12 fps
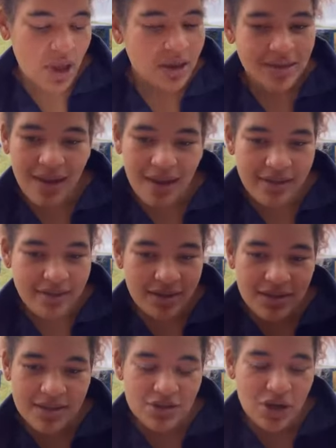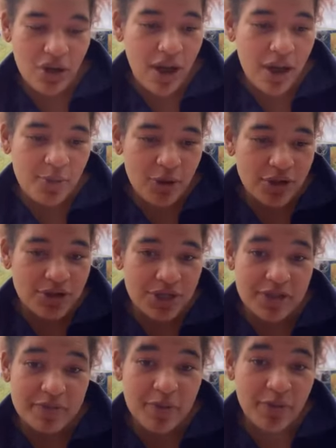Yeah, I think that's all. I
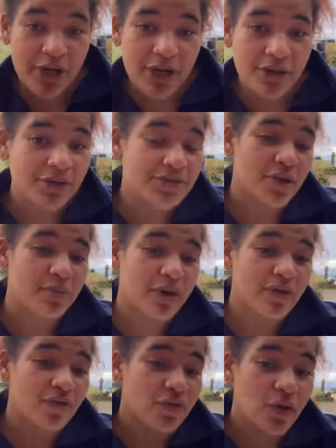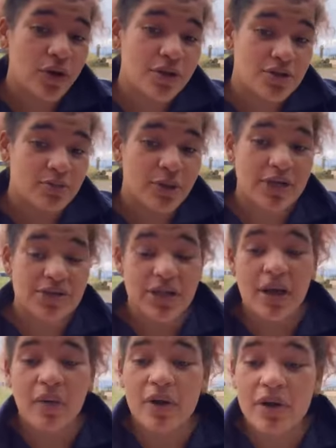apologise. My brain goes at about 400 miles an
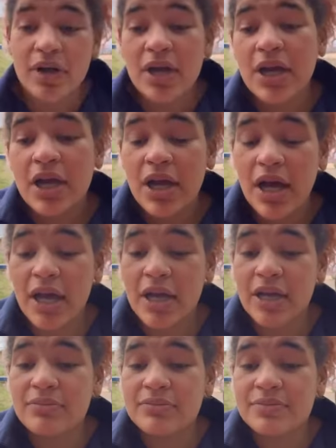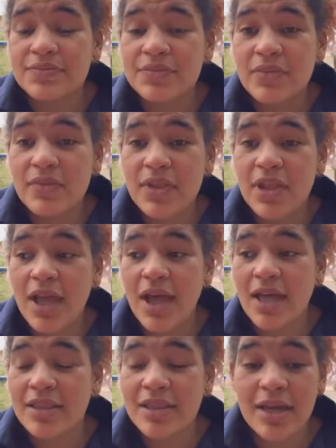hour. And
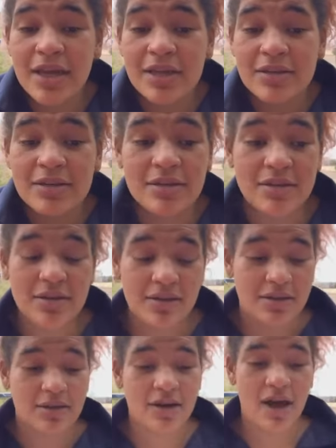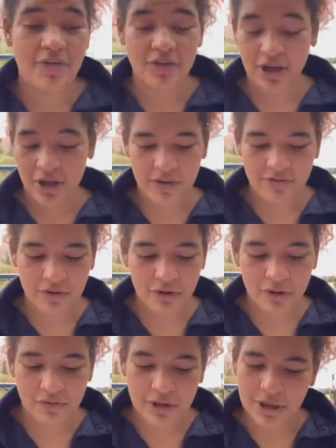then I feel like I've
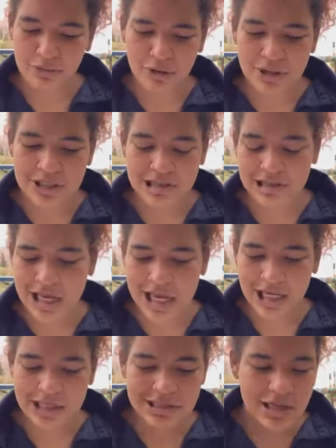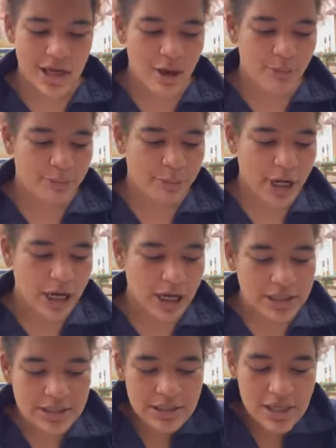forgotten really important things.
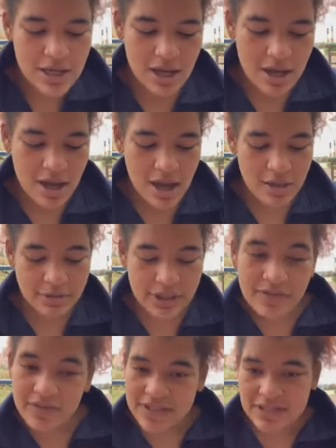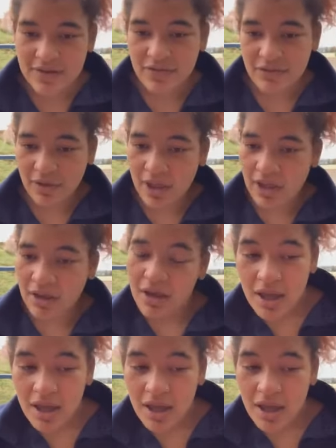But I believe that's everything.